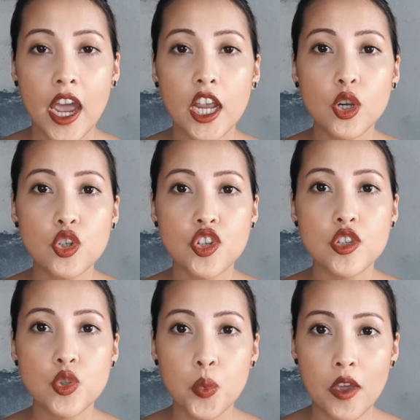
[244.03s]
and urging
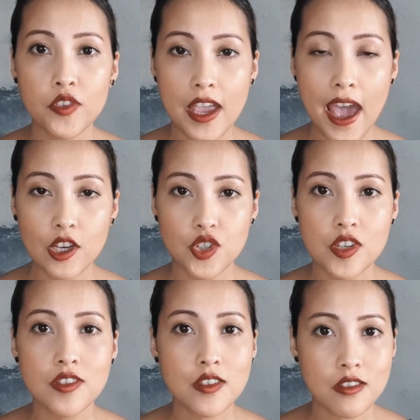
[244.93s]
swift
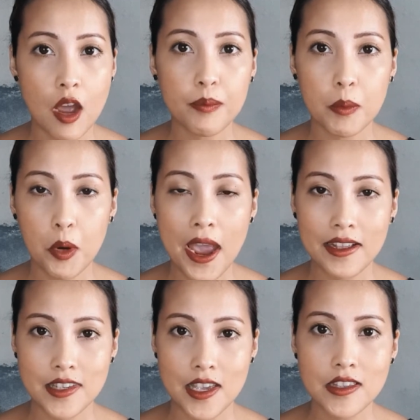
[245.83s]
action to stop the
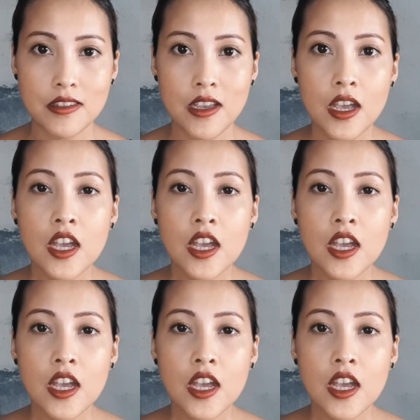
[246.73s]
practice.